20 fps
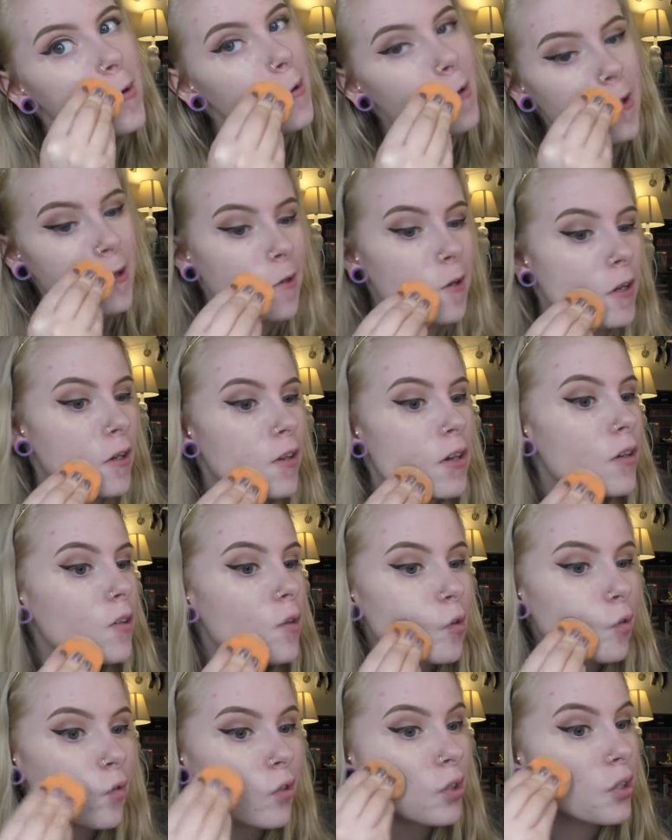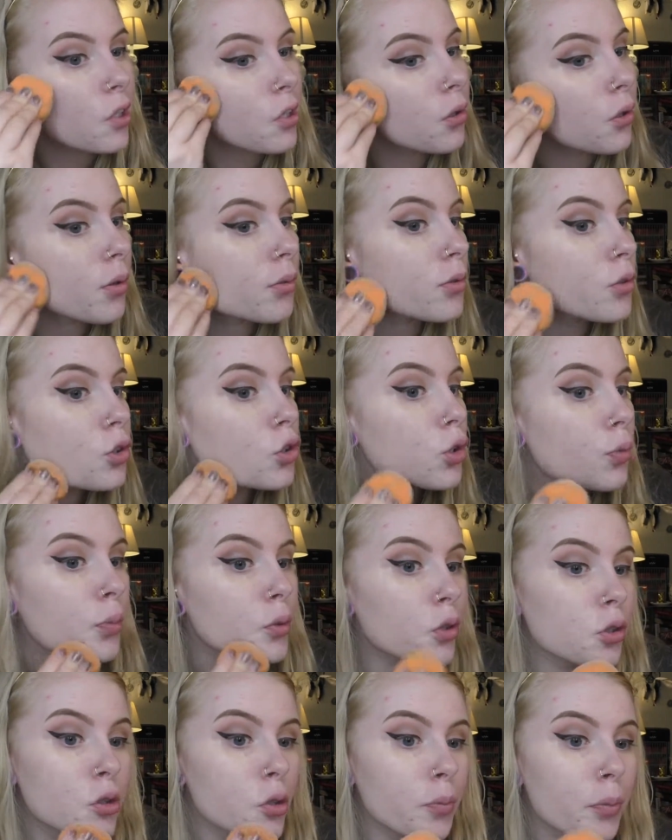And for 2, super,
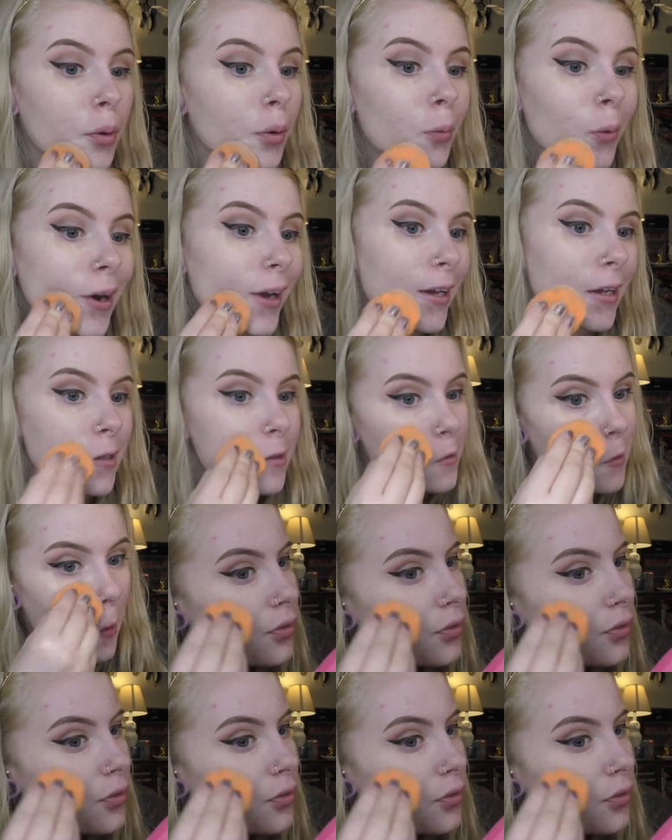super white.